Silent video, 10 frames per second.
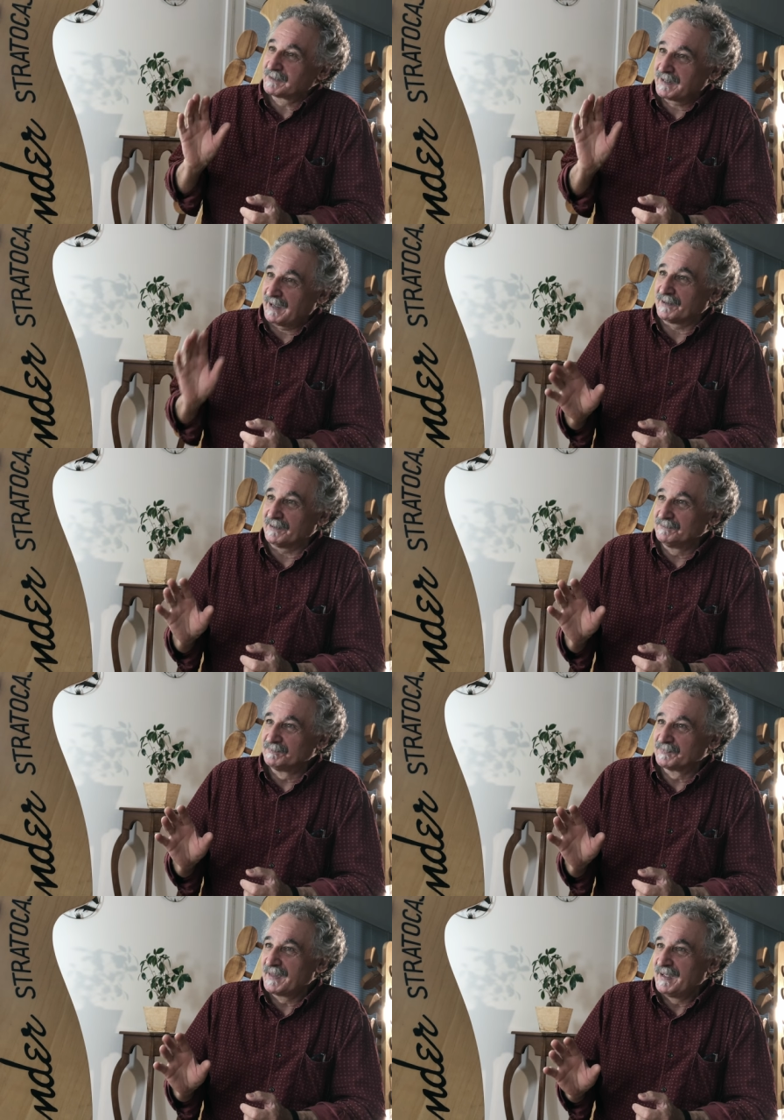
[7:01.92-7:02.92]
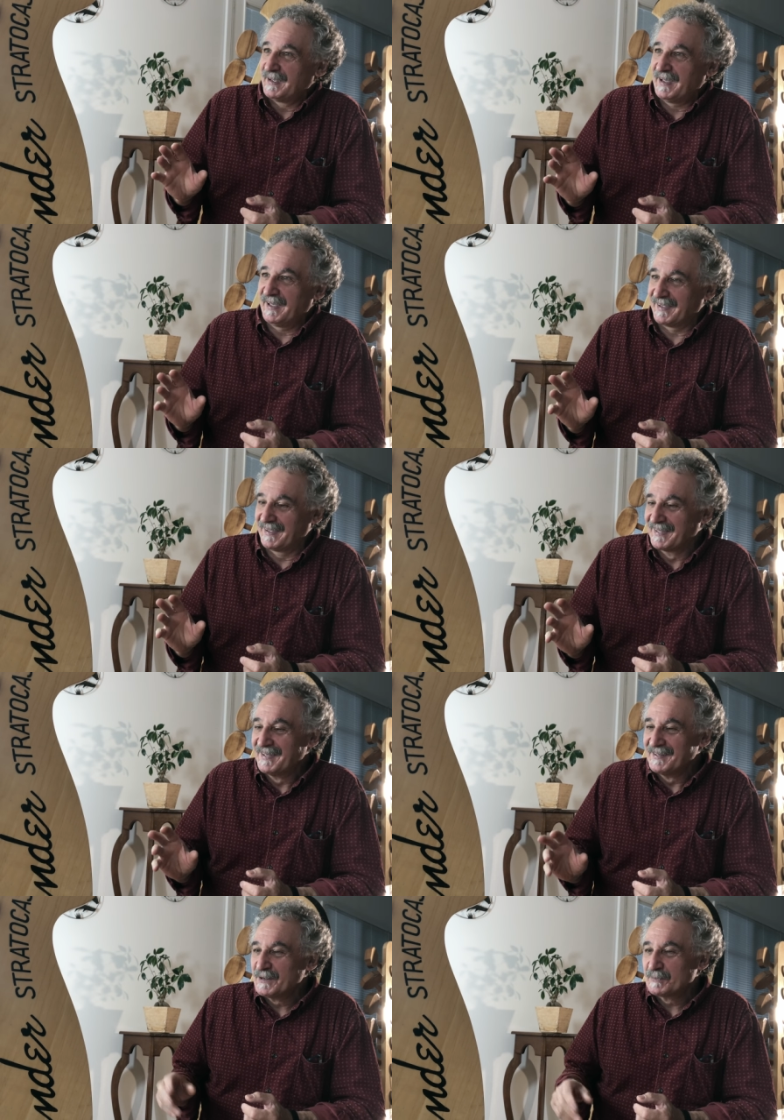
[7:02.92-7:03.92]
cut it.
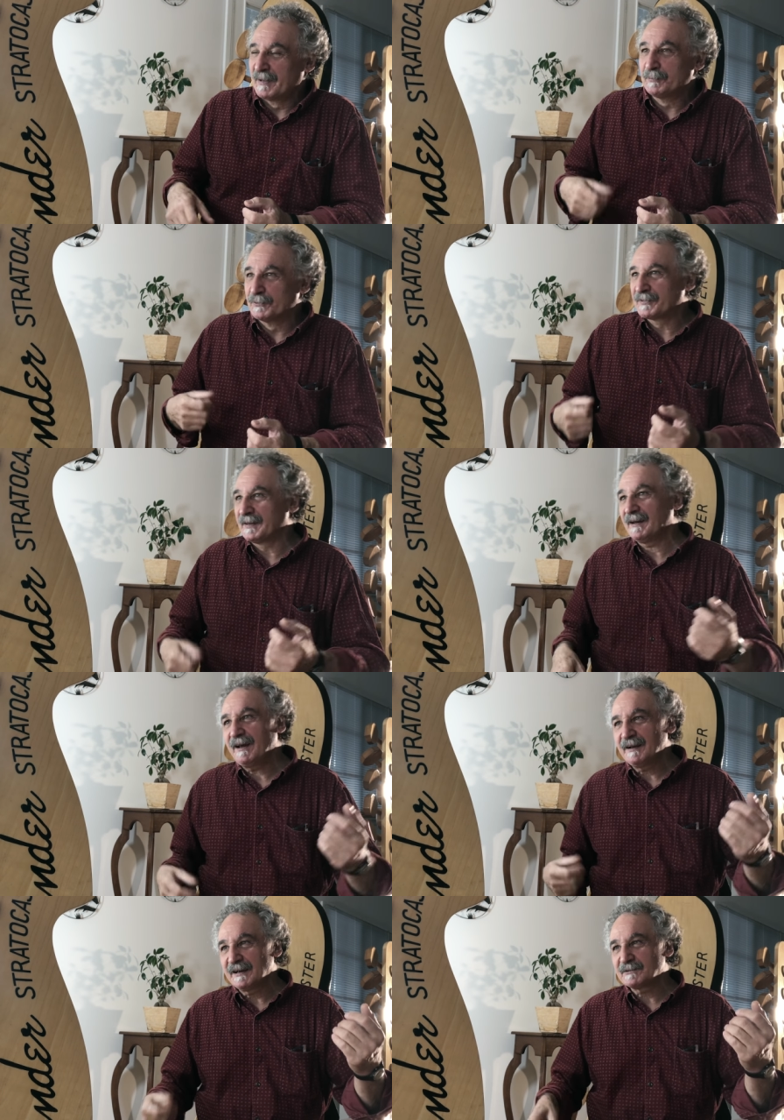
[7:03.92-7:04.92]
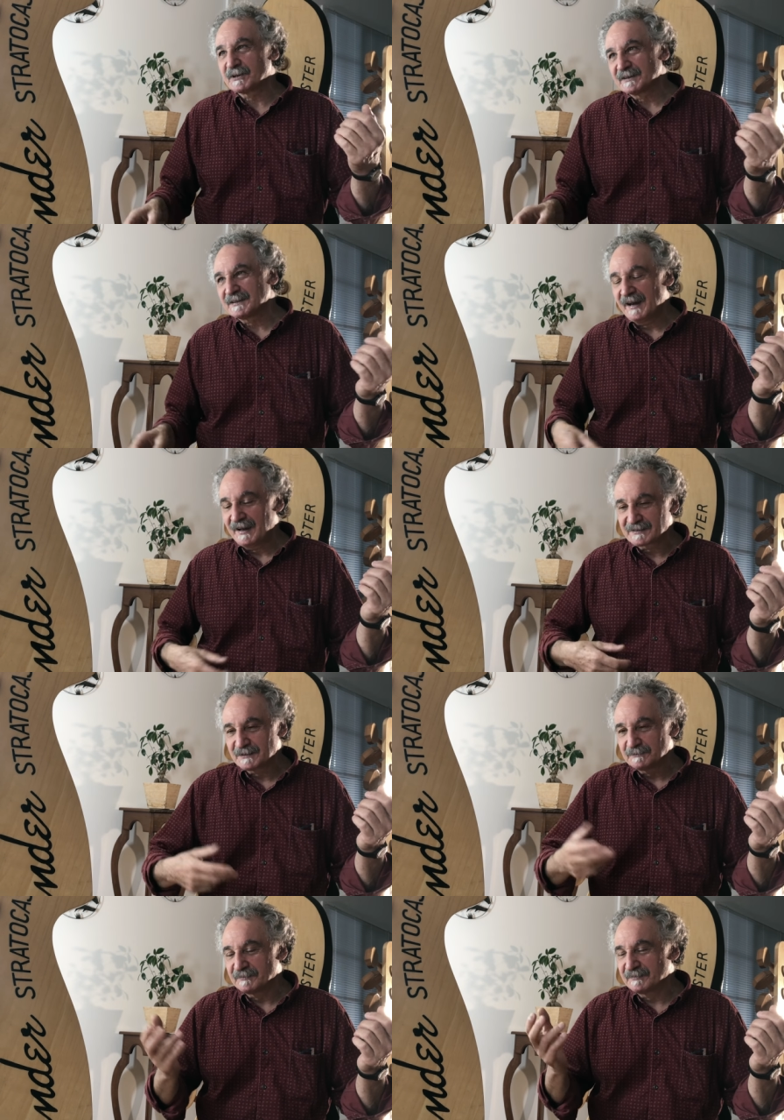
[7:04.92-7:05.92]
People think, oh, electric
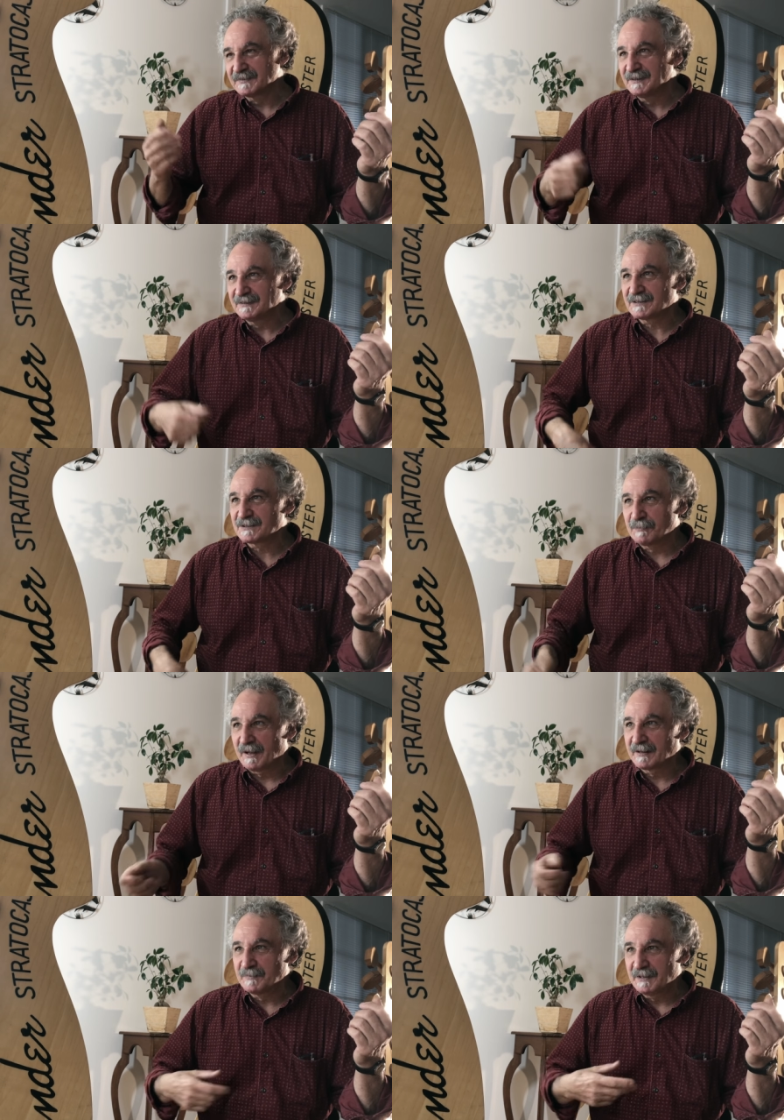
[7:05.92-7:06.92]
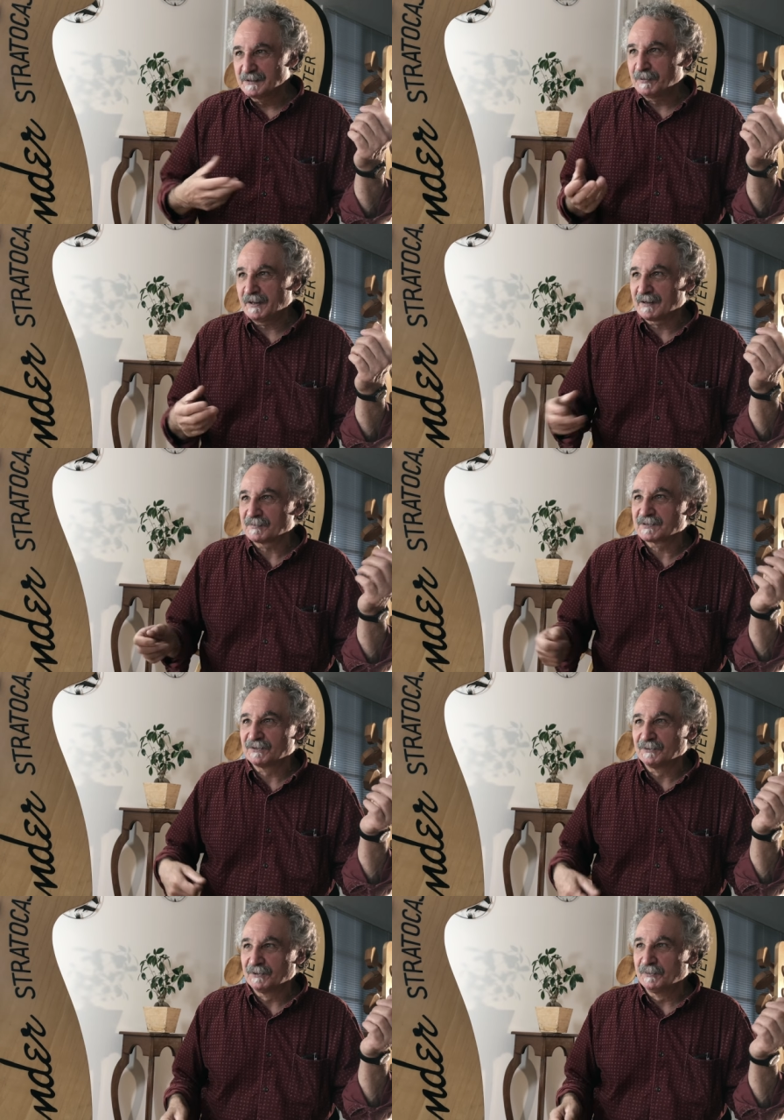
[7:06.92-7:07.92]
guitars, you just plug them in, the pickups
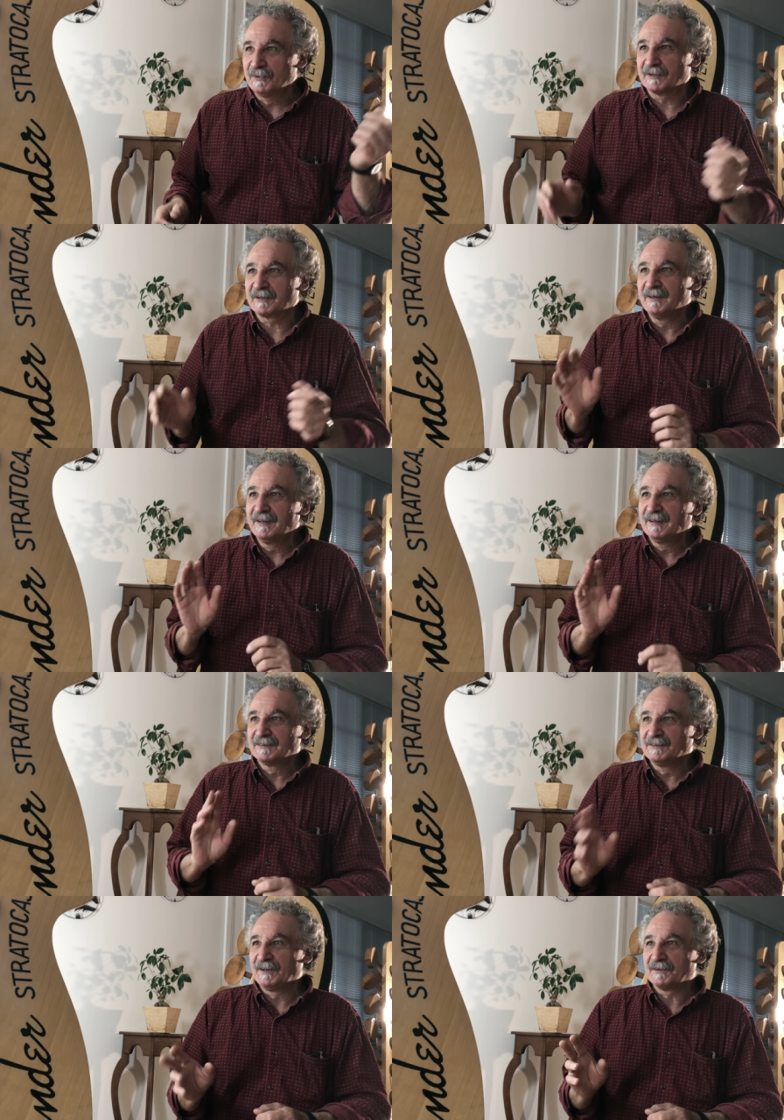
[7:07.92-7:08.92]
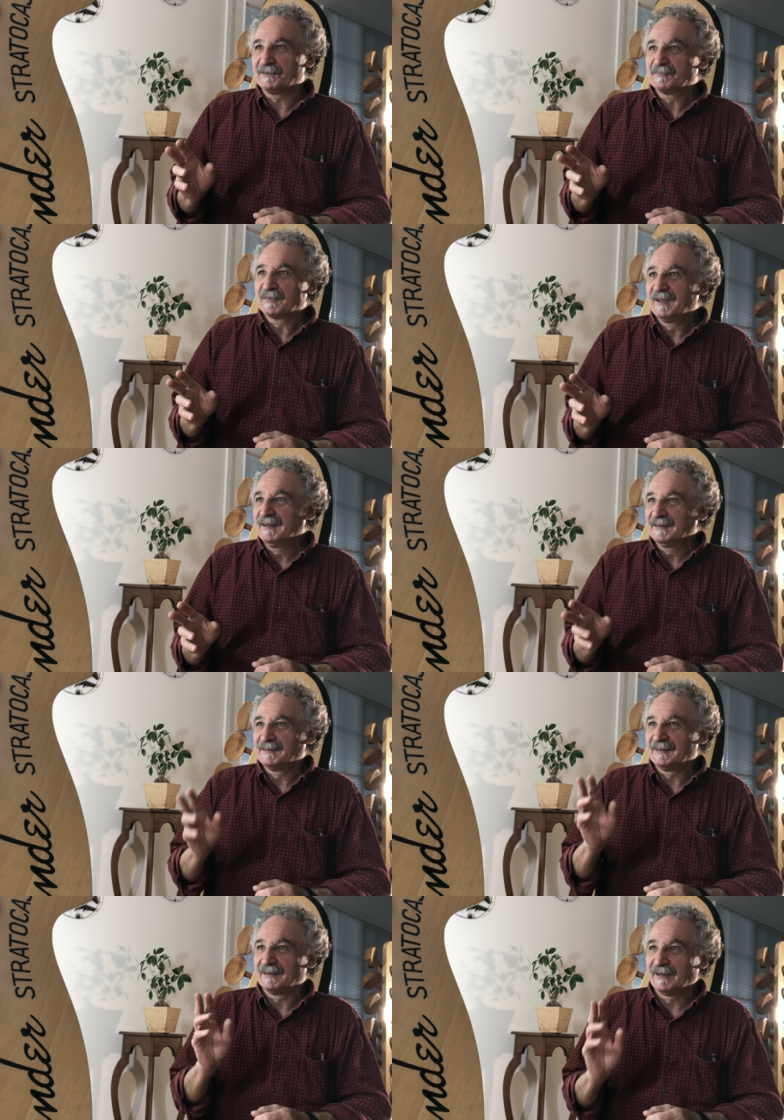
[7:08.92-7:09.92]
do all the work. No,
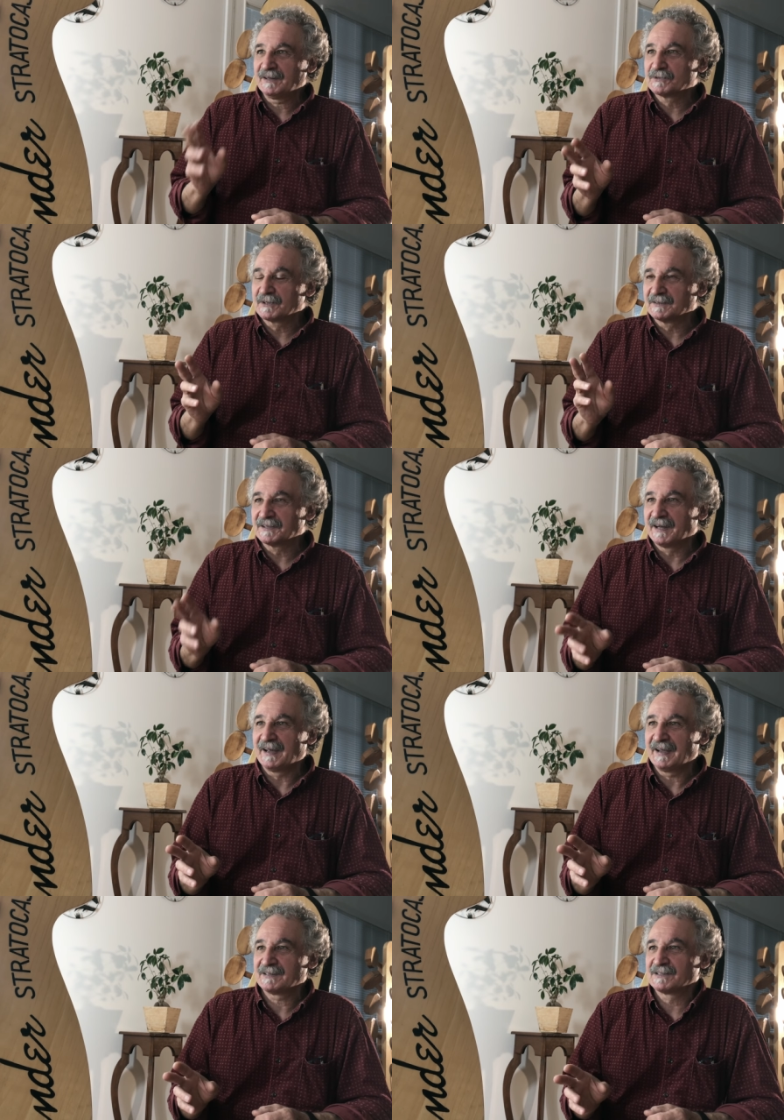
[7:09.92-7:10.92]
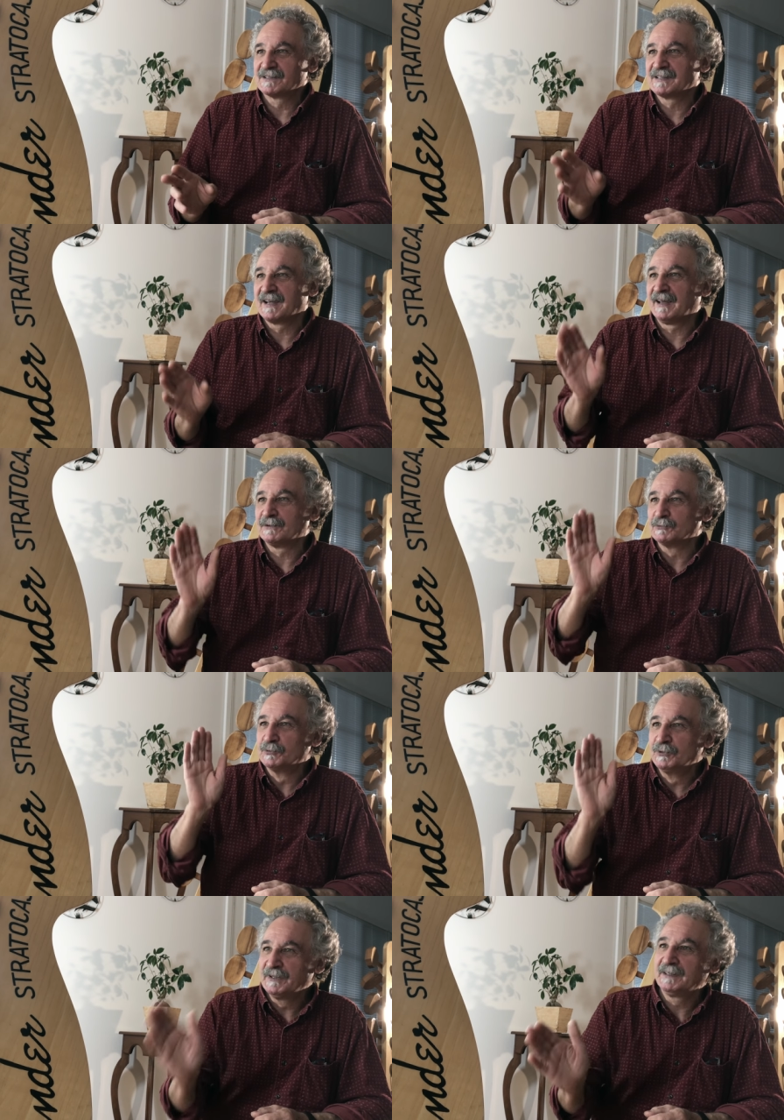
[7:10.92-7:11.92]
the electric guitar has to
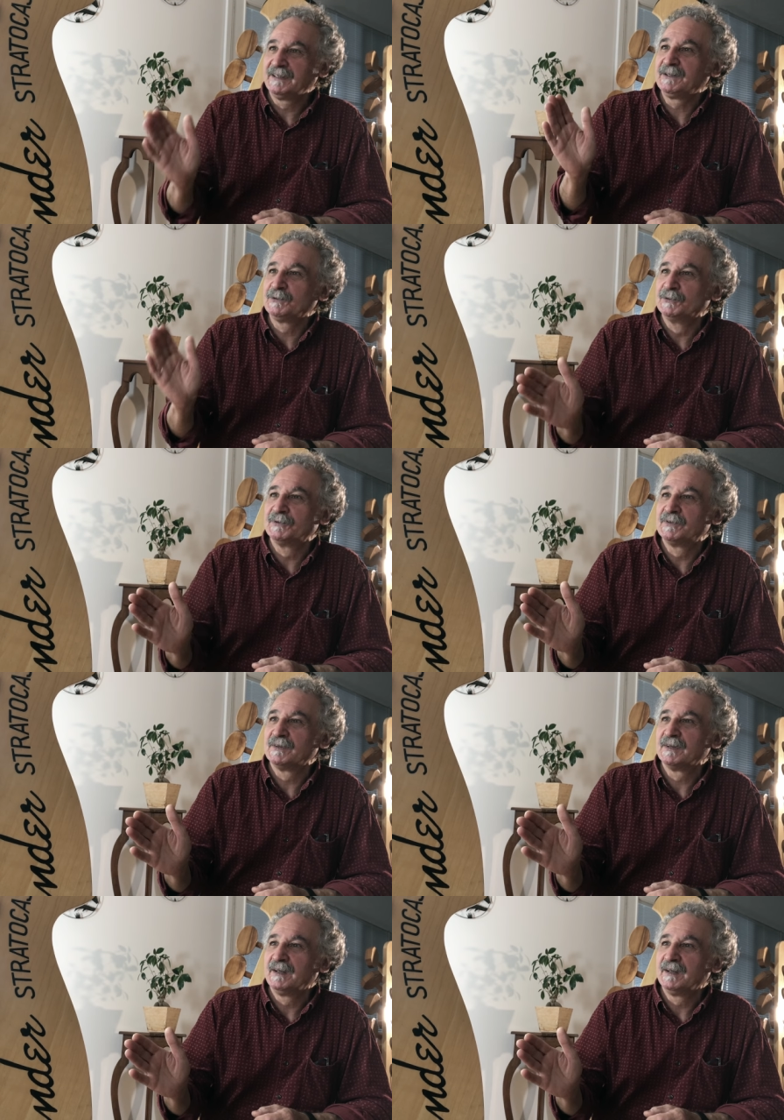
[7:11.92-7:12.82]
sound really good